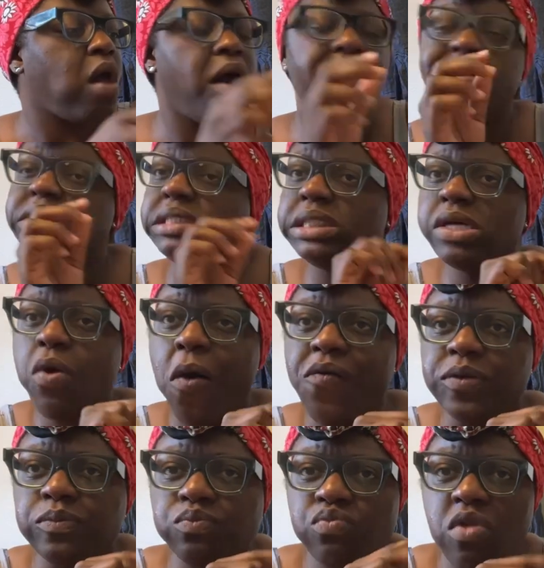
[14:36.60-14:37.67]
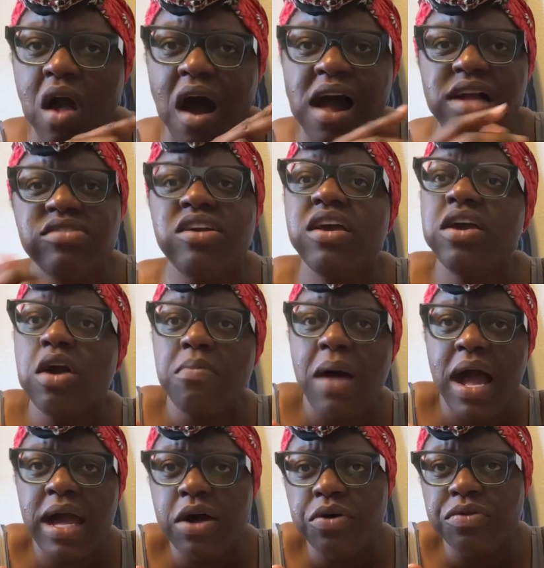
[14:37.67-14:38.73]
Uh-uh. I gotta take care of
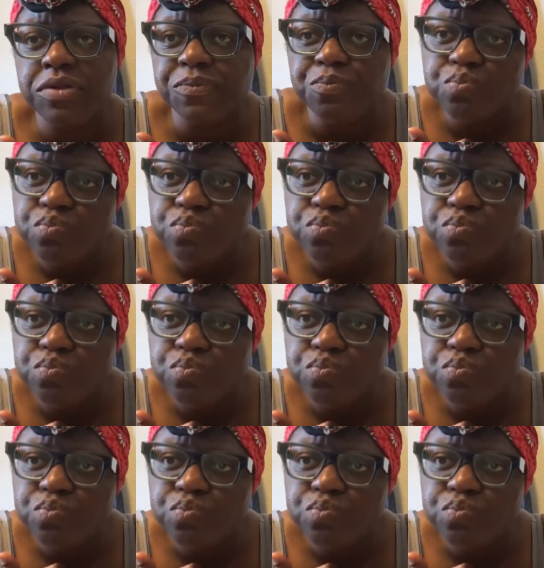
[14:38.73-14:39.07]
my health.